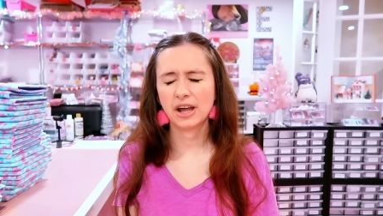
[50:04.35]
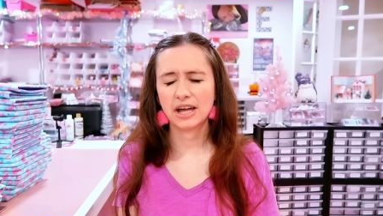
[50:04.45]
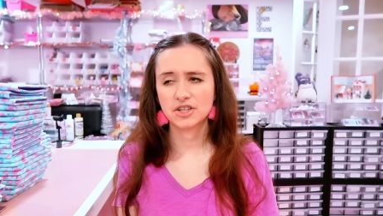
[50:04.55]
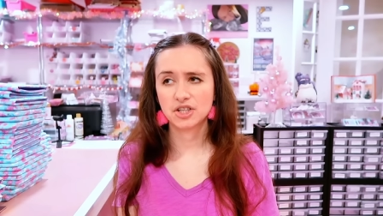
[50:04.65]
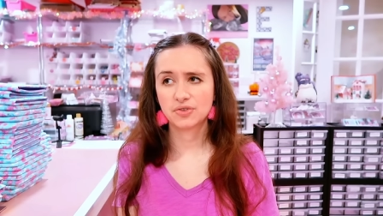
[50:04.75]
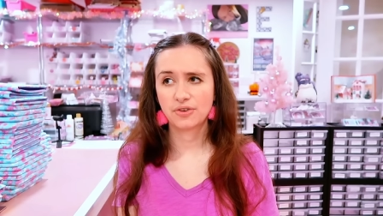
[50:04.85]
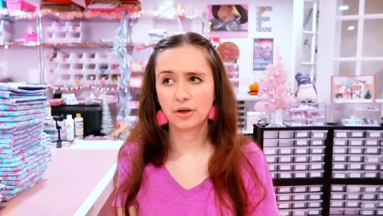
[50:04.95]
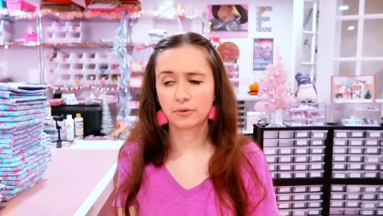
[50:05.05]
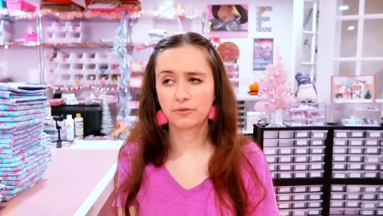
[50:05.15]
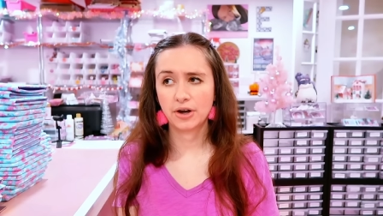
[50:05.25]
I just
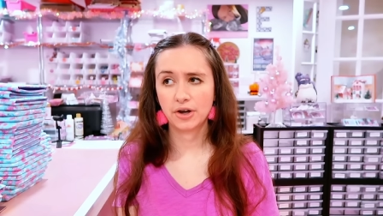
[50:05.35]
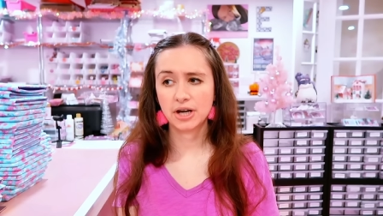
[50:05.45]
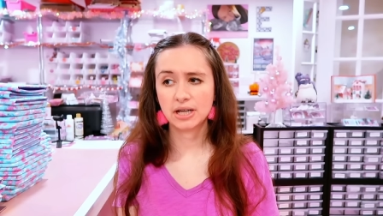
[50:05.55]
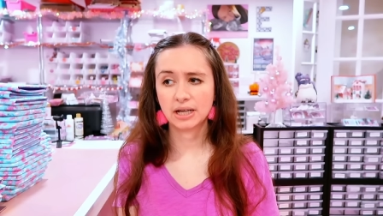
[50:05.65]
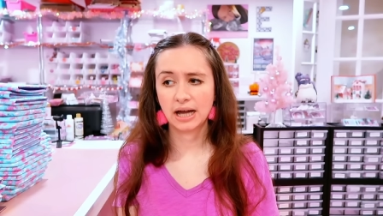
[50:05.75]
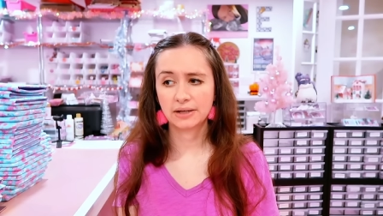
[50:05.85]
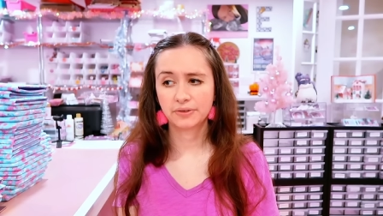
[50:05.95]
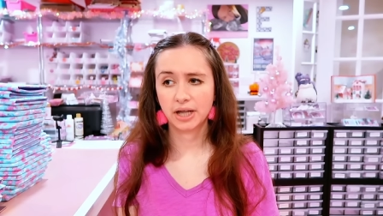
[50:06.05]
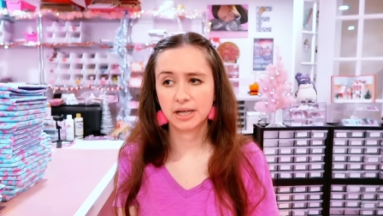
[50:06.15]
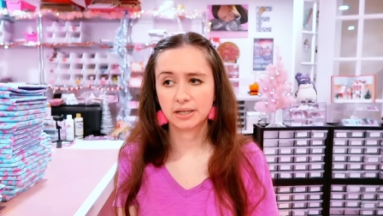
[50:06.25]
felt very kind
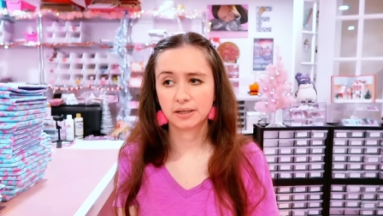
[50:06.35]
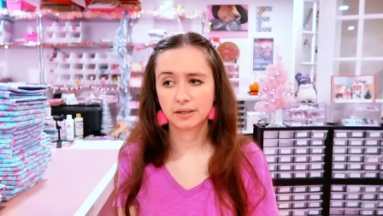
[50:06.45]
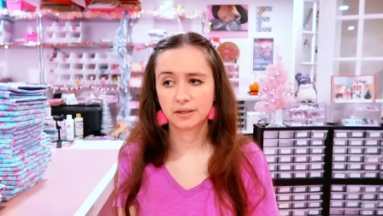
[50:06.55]
of like